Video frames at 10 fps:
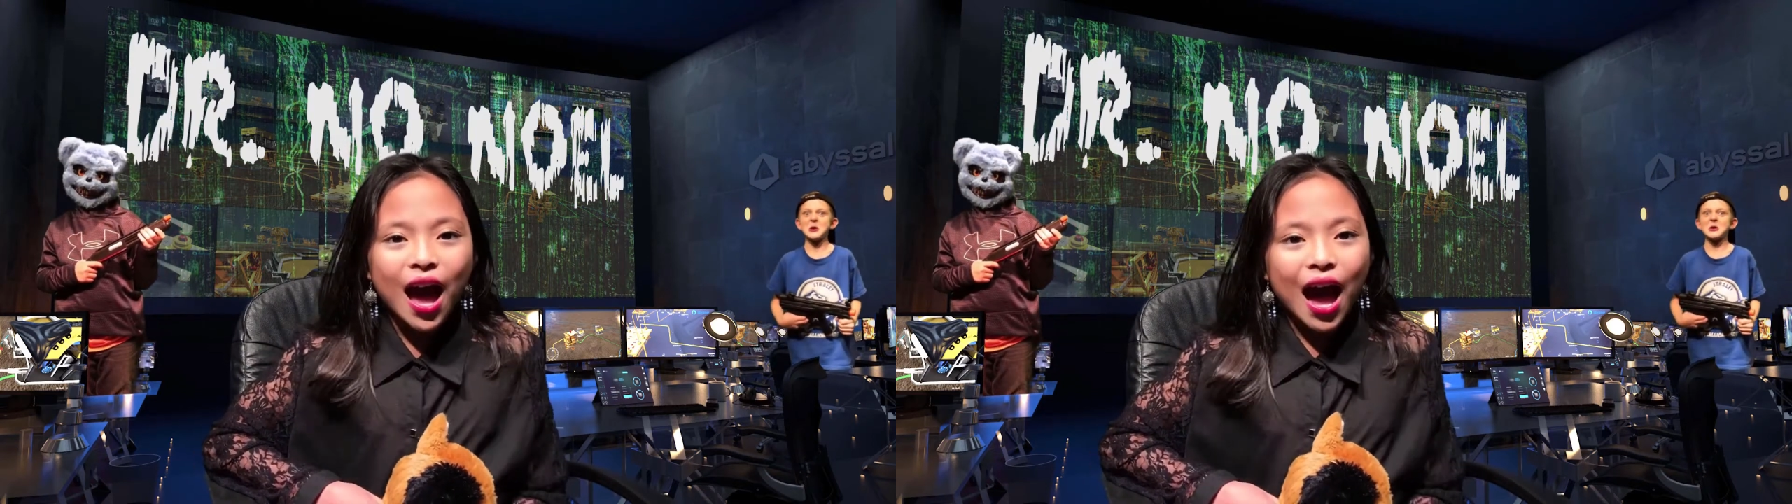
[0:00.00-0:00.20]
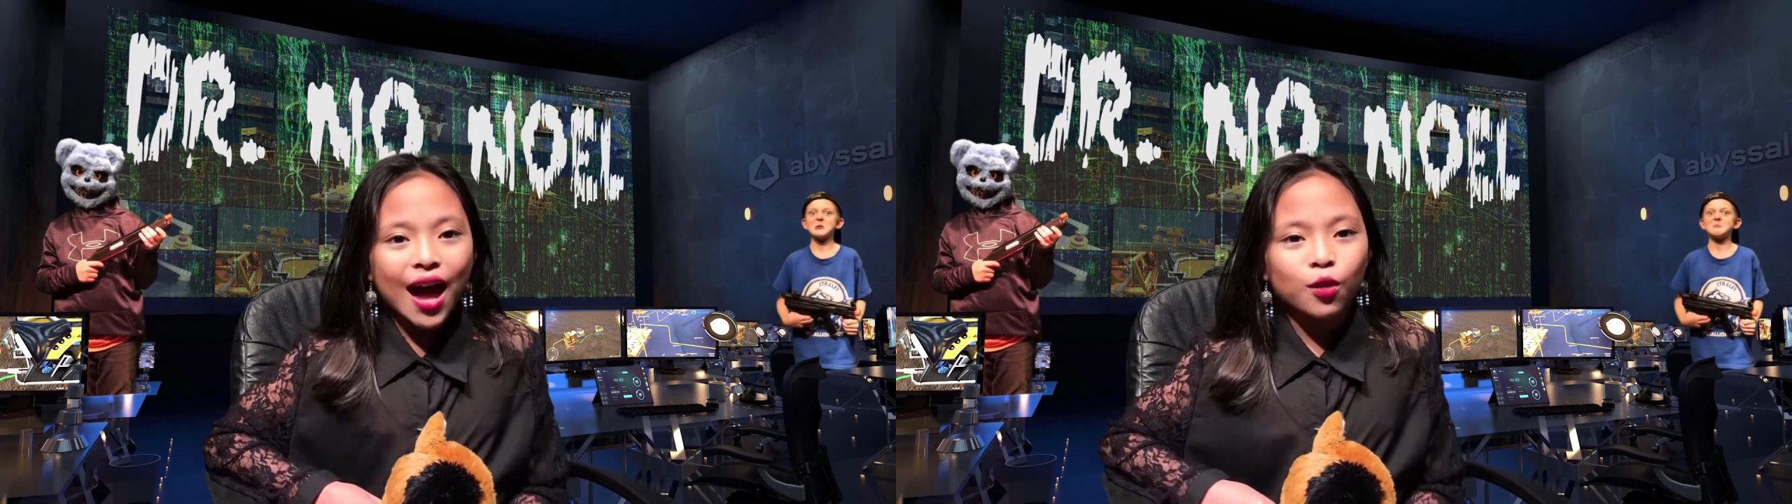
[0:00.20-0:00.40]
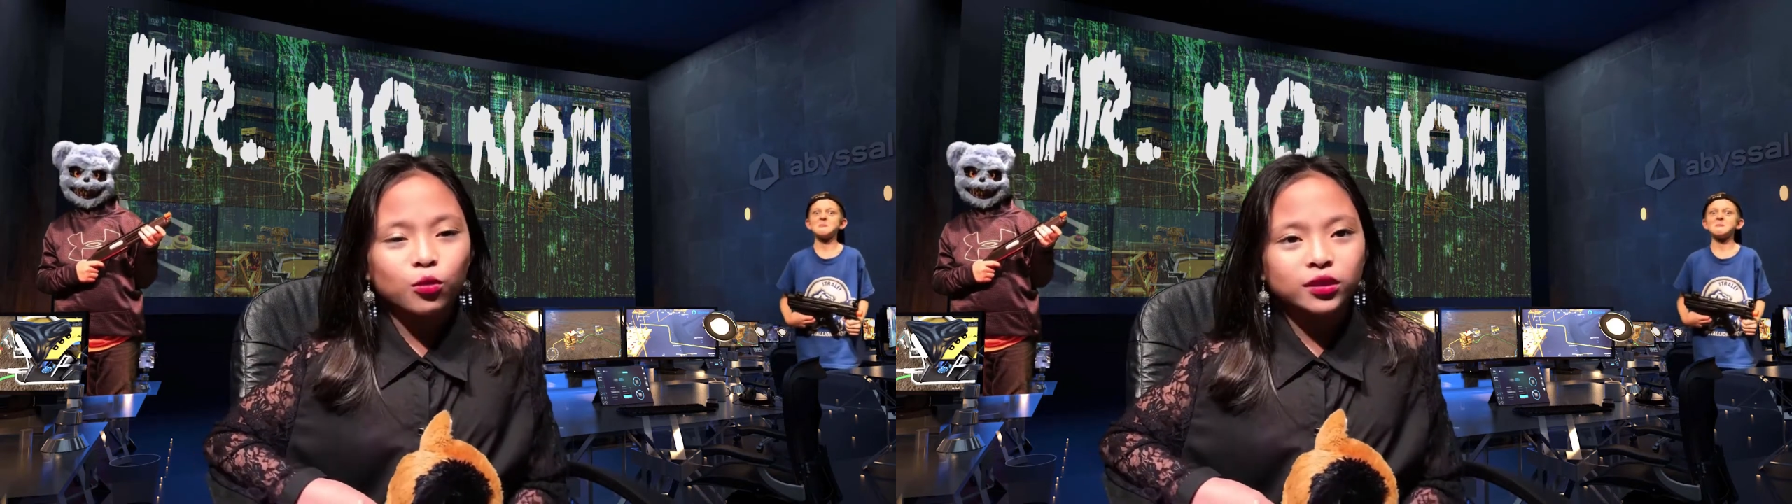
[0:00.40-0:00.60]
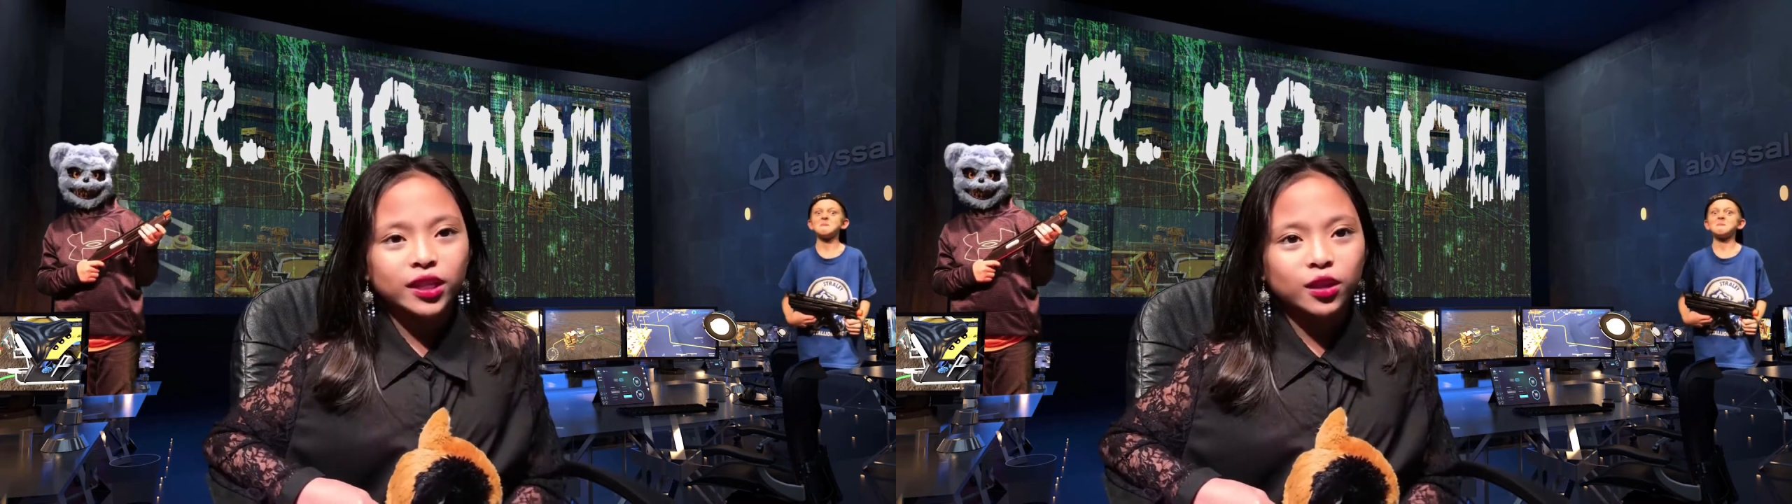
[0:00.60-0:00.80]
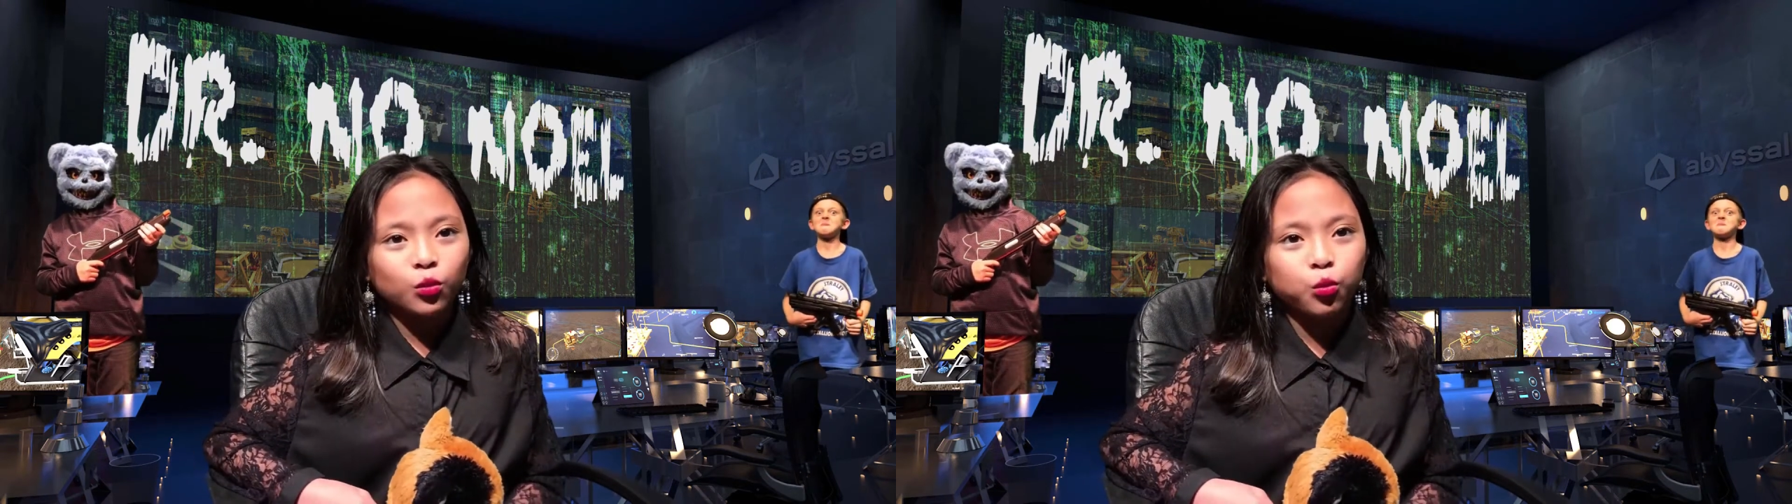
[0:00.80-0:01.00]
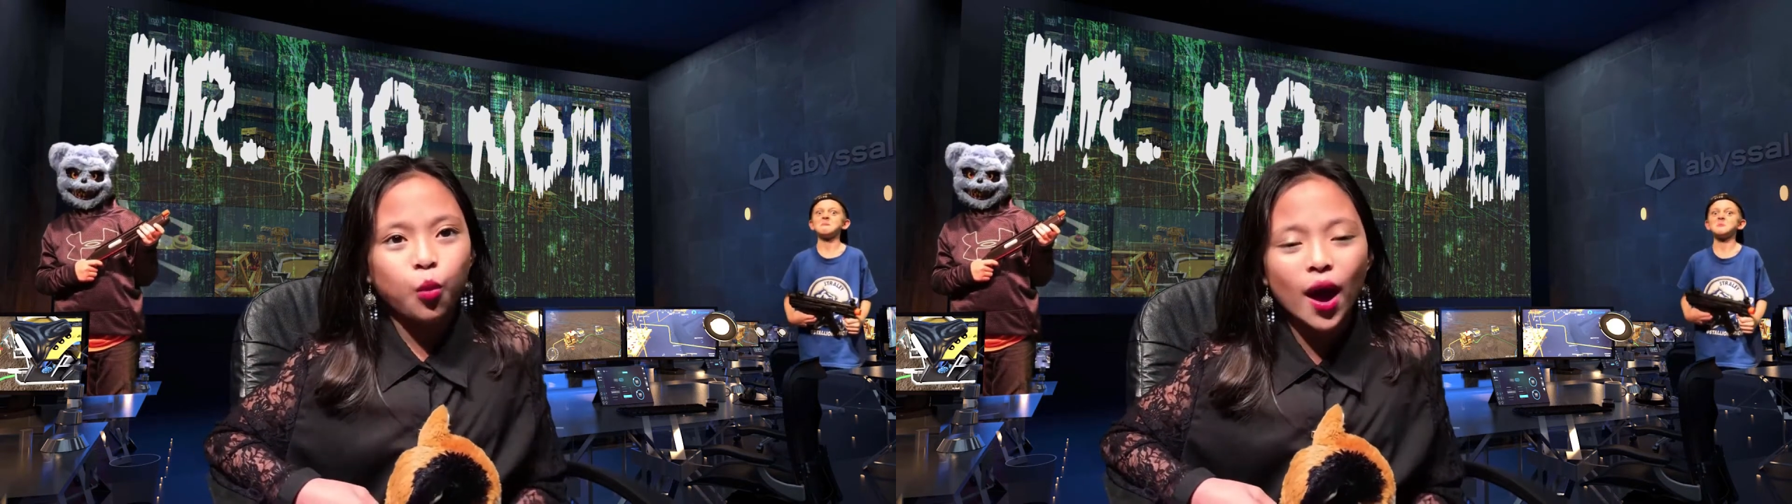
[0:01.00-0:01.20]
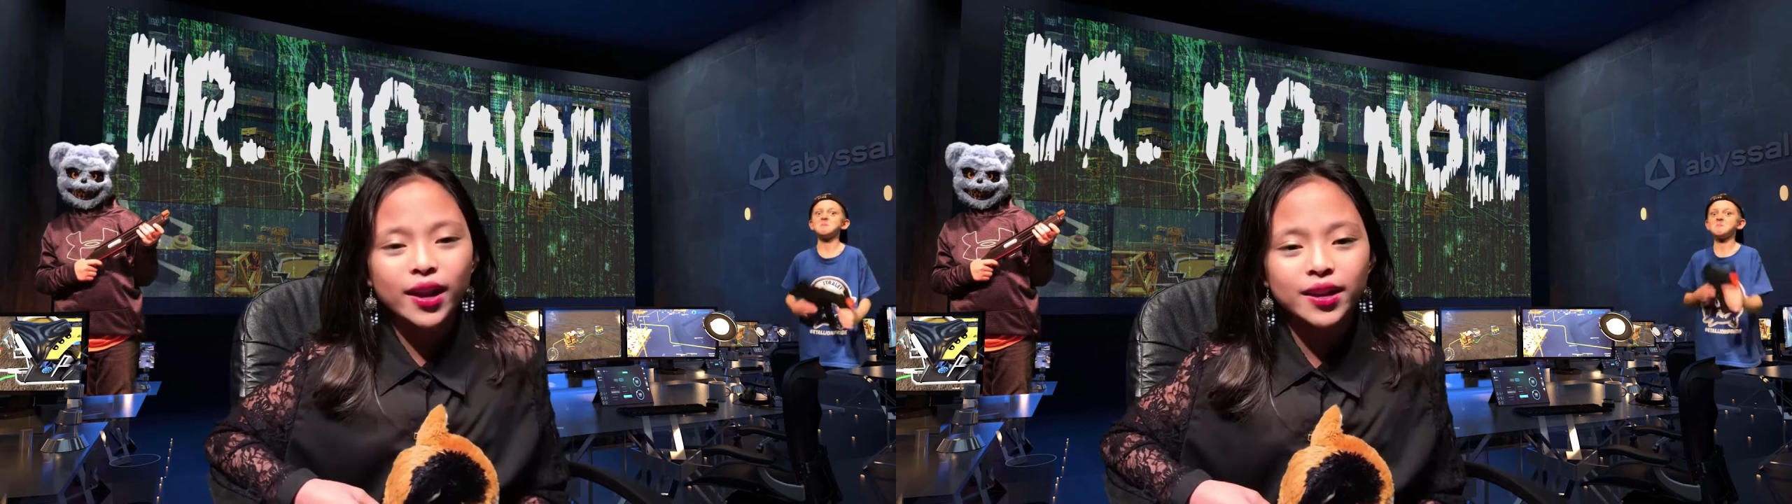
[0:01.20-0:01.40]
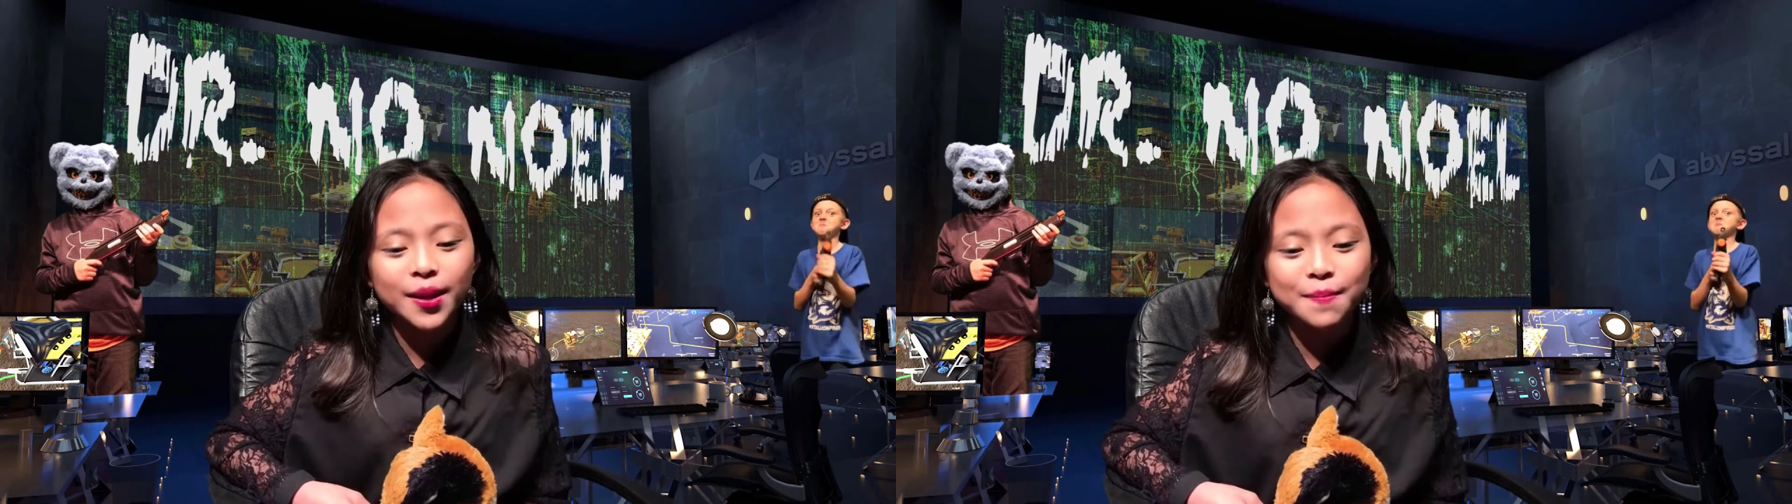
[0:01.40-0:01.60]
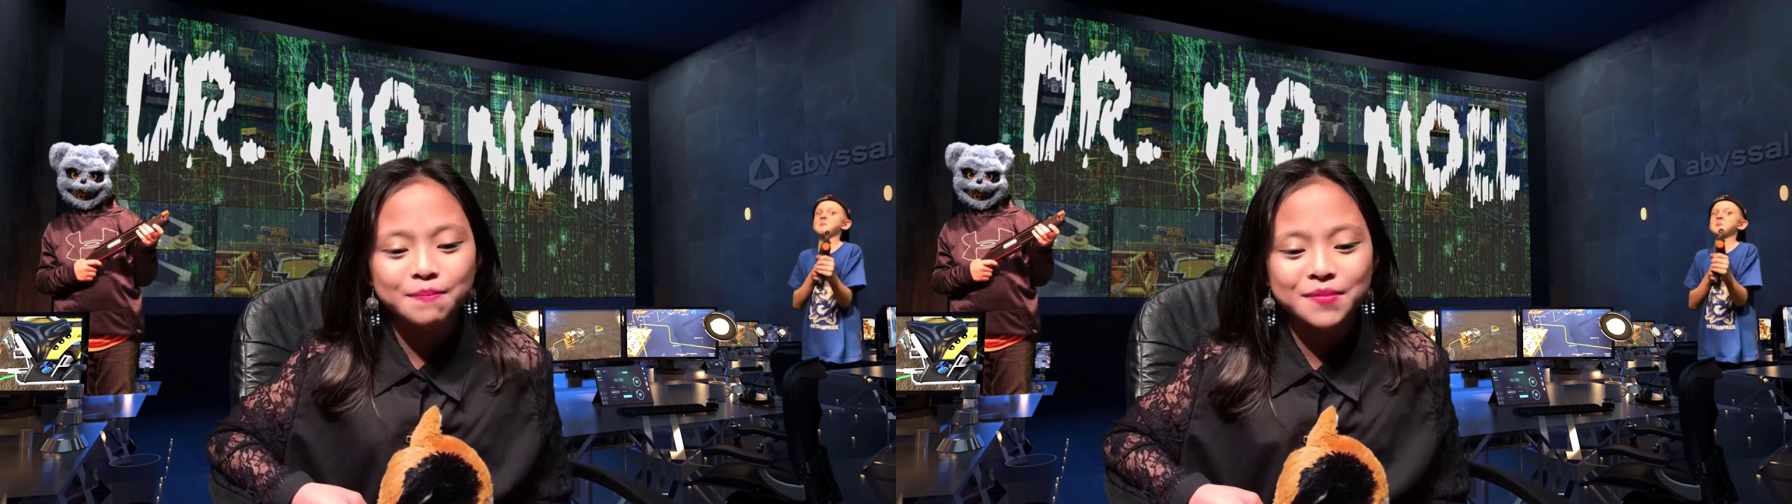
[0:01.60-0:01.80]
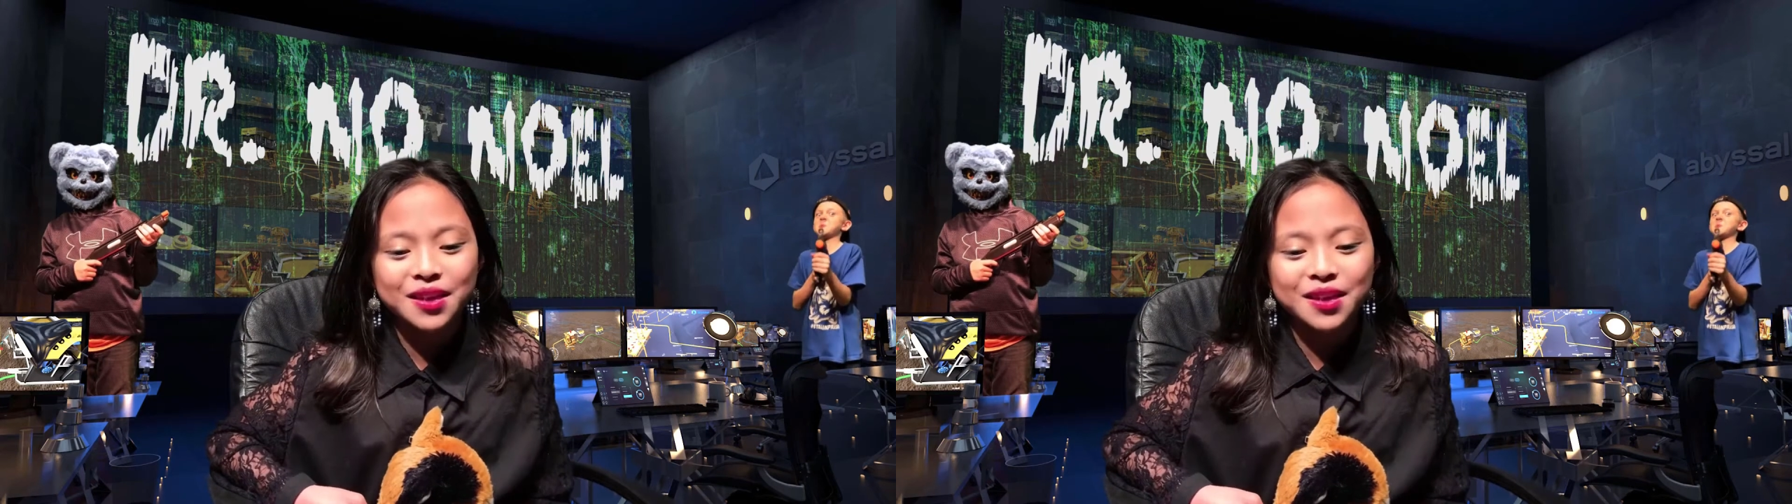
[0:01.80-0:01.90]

I will need one